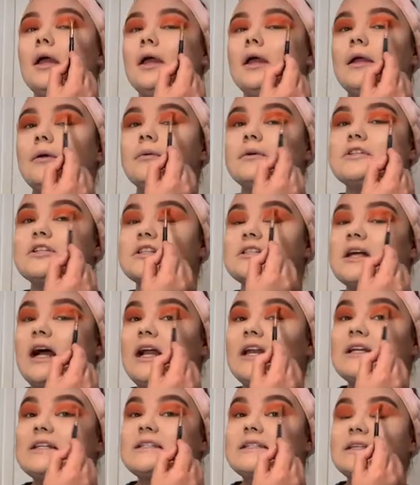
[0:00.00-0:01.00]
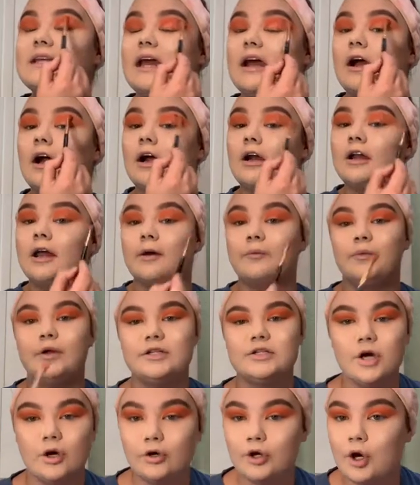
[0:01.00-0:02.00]
he was just kind of scared, and we
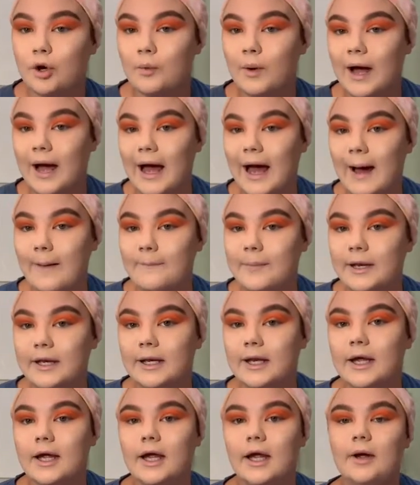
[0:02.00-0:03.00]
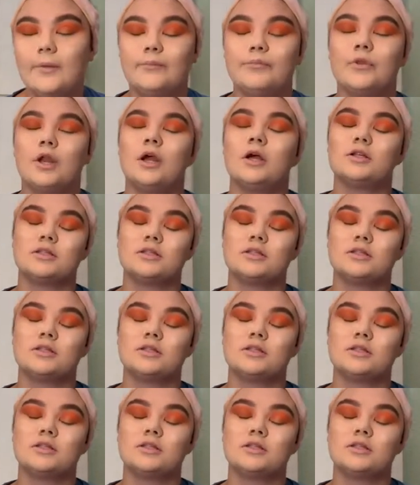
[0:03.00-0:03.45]
don't know what happened to him,